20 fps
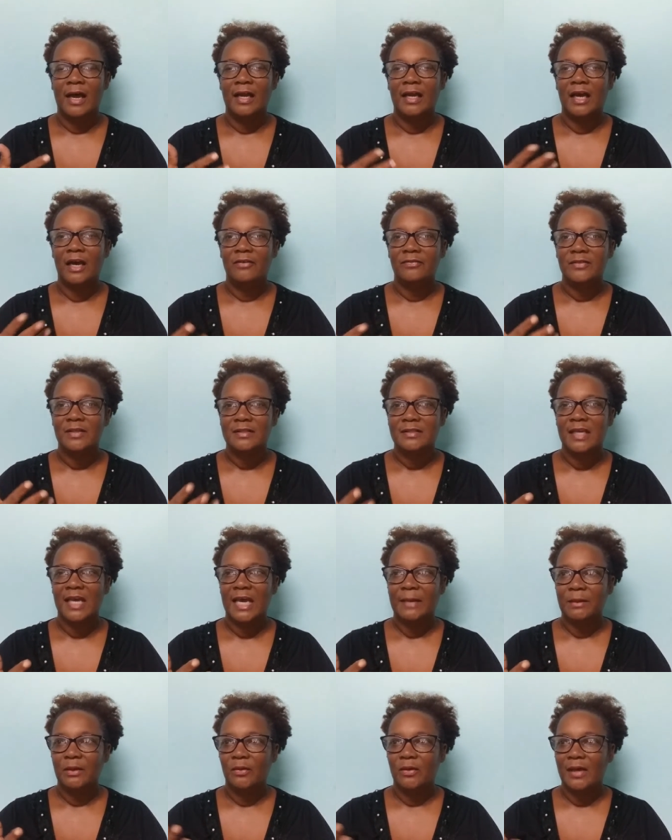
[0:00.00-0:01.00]
And after
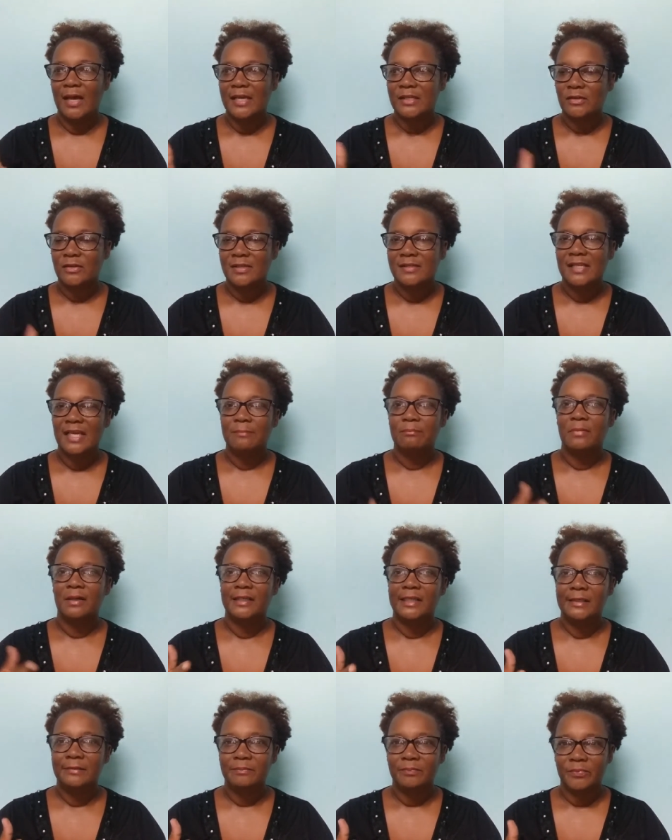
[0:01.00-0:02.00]
time, they will ask you to send
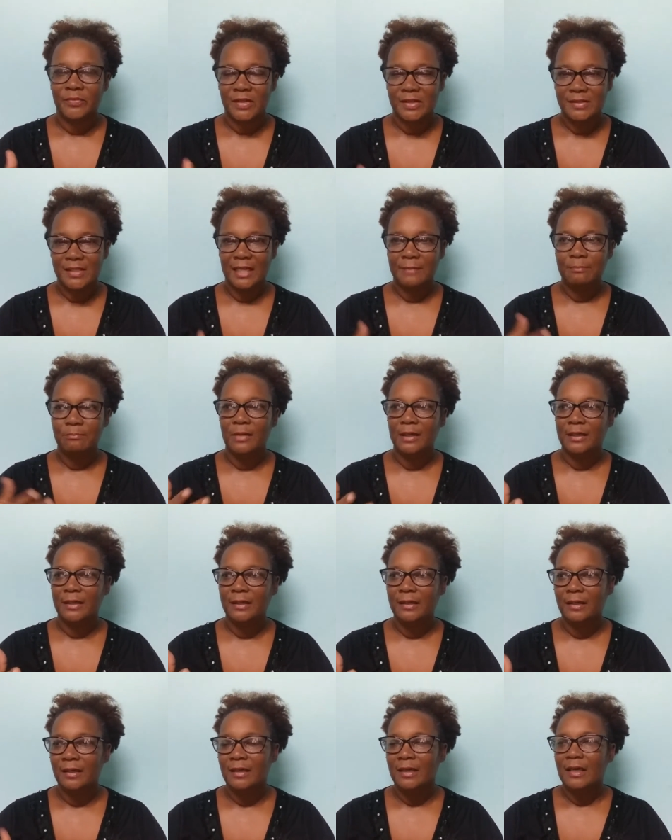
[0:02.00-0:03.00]
money, send
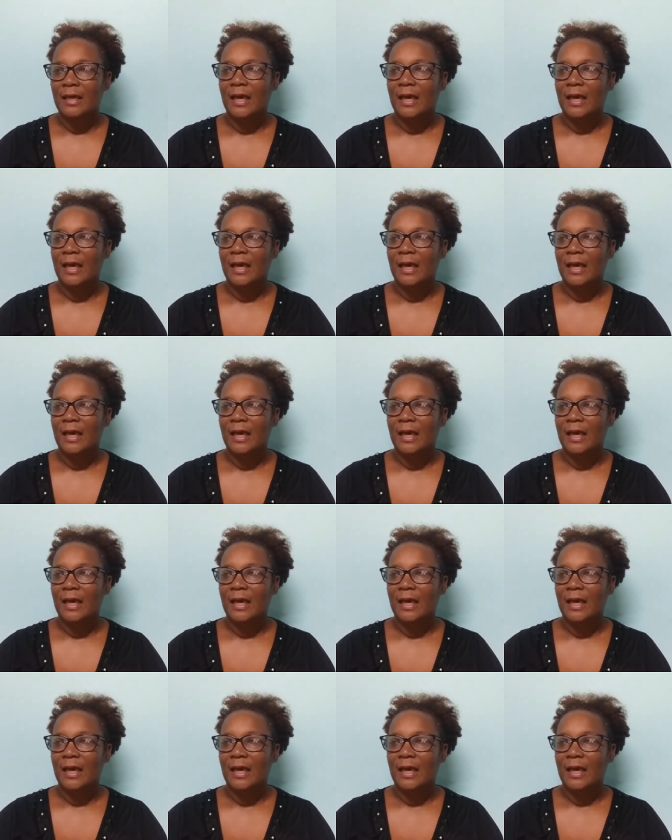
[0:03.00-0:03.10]
money.